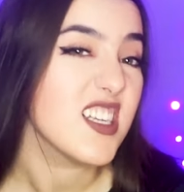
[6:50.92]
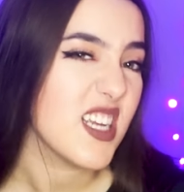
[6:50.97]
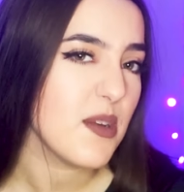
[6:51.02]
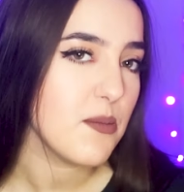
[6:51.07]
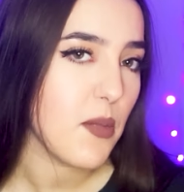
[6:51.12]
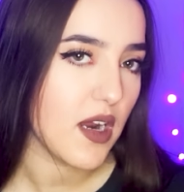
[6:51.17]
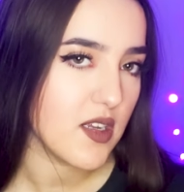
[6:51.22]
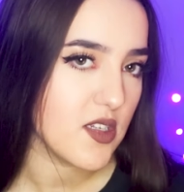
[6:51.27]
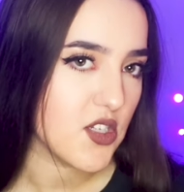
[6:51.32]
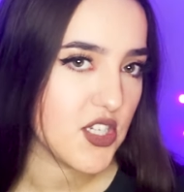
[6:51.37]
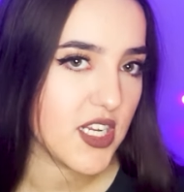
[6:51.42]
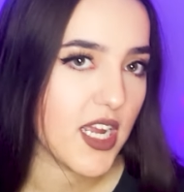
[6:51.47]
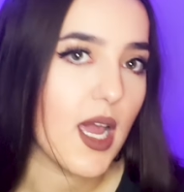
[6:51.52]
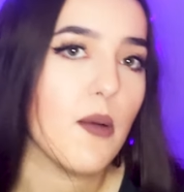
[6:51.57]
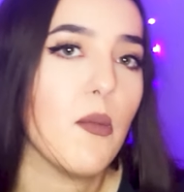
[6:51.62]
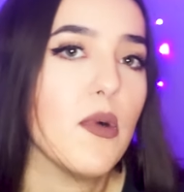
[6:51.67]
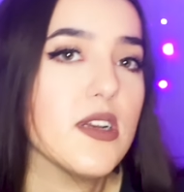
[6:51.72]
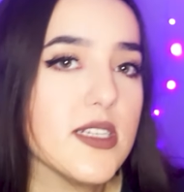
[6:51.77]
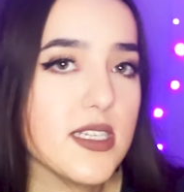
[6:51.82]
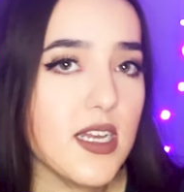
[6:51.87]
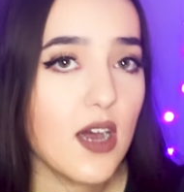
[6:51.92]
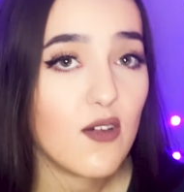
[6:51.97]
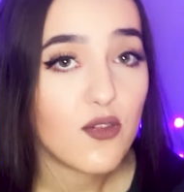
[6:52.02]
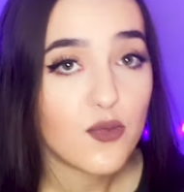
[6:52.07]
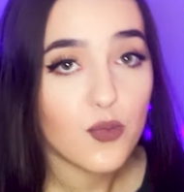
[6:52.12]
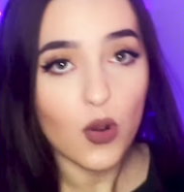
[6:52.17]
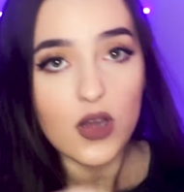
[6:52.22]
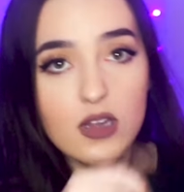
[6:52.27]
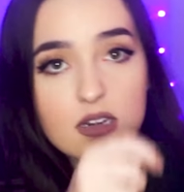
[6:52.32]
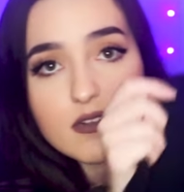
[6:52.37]
I did manage to get
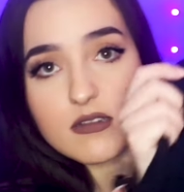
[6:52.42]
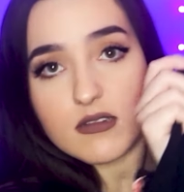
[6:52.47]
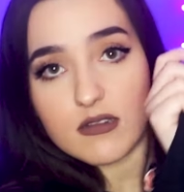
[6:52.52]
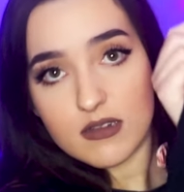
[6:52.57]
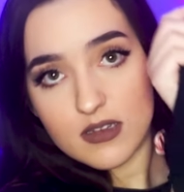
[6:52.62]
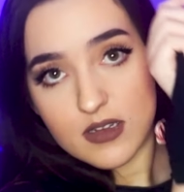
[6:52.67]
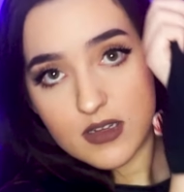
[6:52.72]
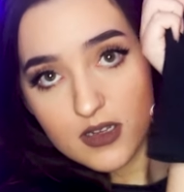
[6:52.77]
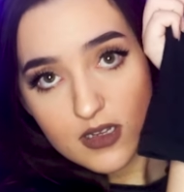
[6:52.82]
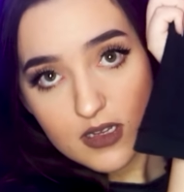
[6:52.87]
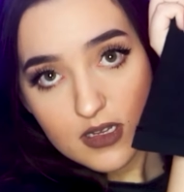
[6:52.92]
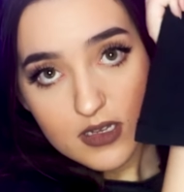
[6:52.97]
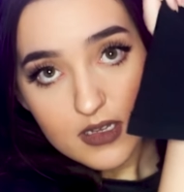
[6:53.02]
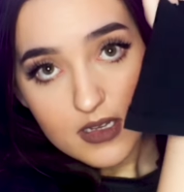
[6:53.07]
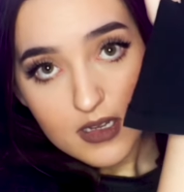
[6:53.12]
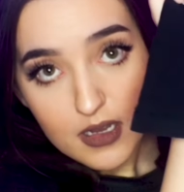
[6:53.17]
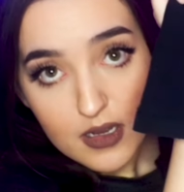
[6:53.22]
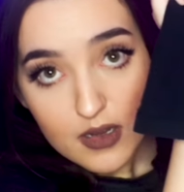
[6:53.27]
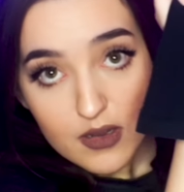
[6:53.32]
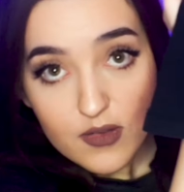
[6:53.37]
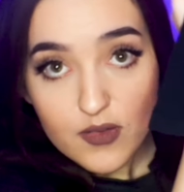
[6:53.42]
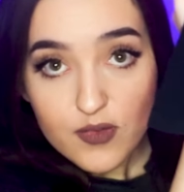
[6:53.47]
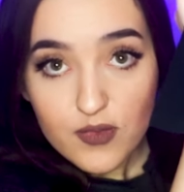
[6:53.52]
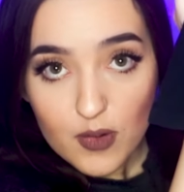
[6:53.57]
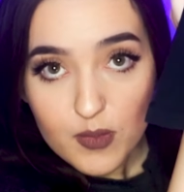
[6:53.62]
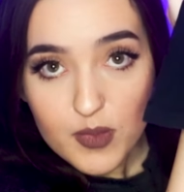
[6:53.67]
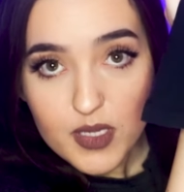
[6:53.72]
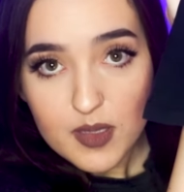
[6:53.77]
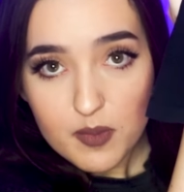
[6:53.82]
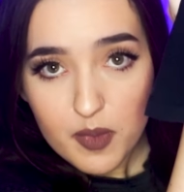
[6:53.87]
myself one
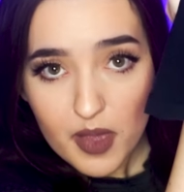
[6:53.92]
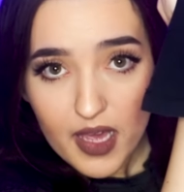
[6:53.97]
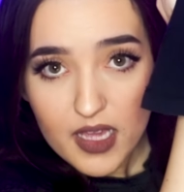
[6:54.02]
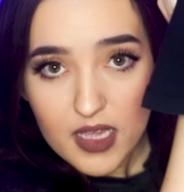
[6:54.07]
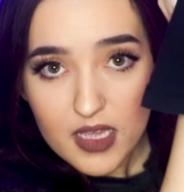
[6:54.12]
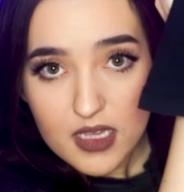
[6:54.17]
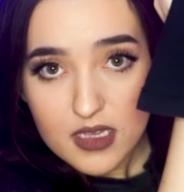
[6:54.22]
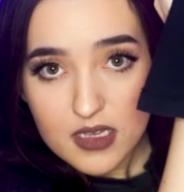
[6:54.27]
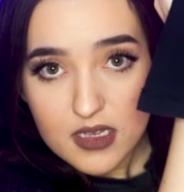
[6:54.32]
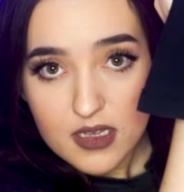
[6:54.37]
from eBay.